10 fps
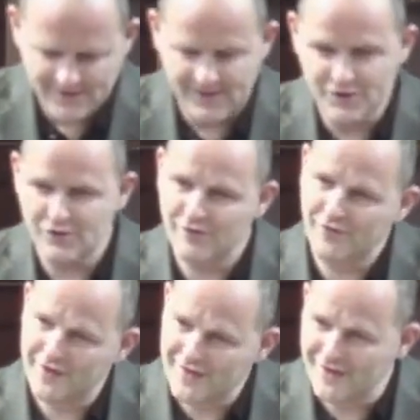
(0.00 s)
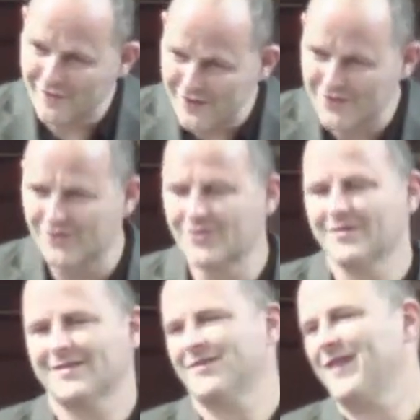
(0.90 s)
And so that for the individual,
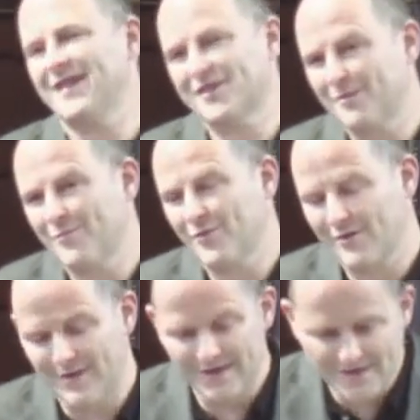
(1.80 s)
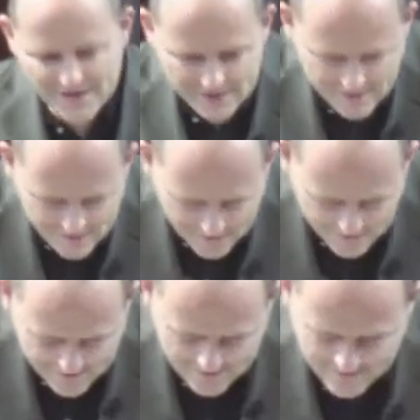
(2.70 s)
it's a very simple command, that
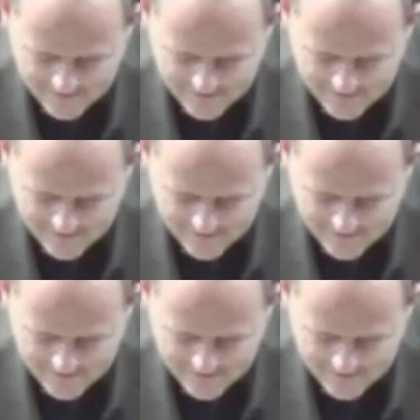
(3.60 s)
stealing